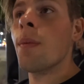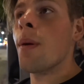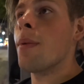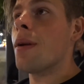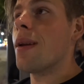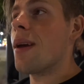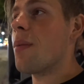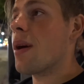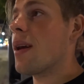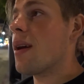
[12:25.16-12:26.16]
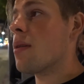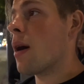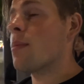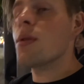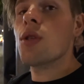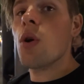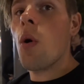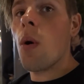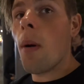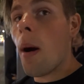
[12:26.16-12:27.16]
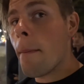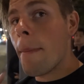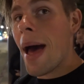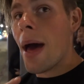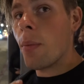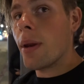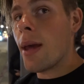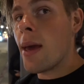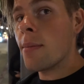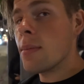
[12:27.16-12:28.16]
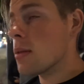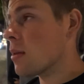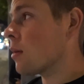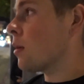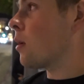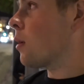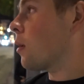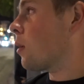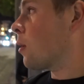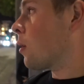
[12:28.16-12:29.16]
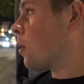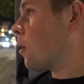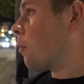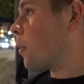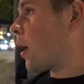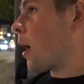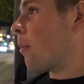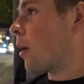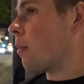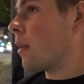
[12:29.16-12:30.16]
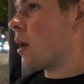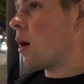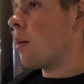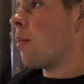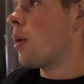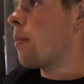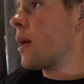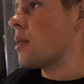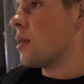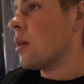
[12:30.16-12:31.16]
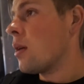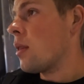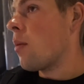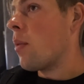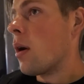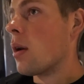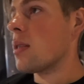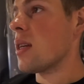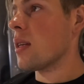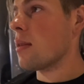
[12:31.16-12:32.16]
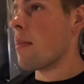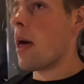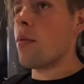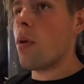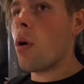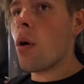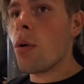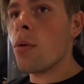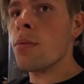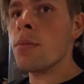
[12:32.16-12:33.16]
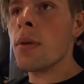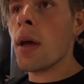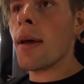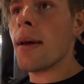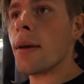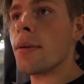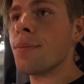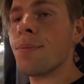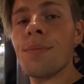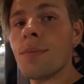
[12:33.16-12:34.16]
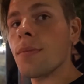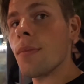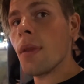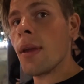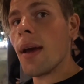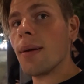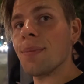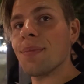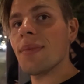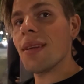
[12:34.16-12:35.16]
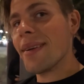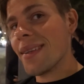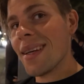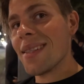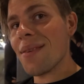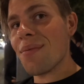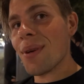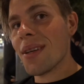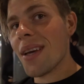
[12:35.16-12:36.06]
remember the name right now. I'm so bad with names. But yeah, I'm gonna meet up with Betsy, then we're gonna take the metro home and yeah, that's it for